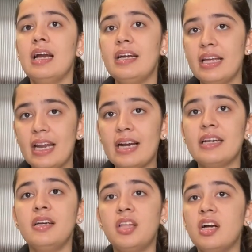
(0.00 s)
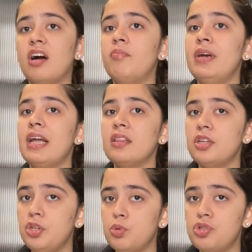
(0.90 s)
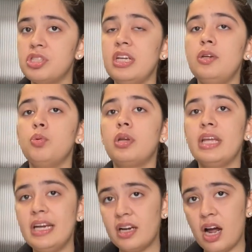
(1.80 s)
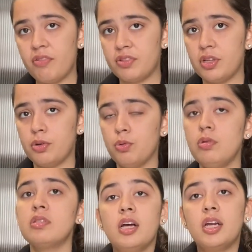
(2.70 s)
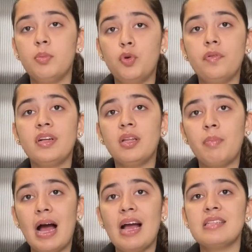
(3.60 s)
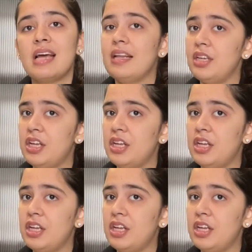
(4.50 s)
directed the government and the UGC to redraft the rules, removing the bias and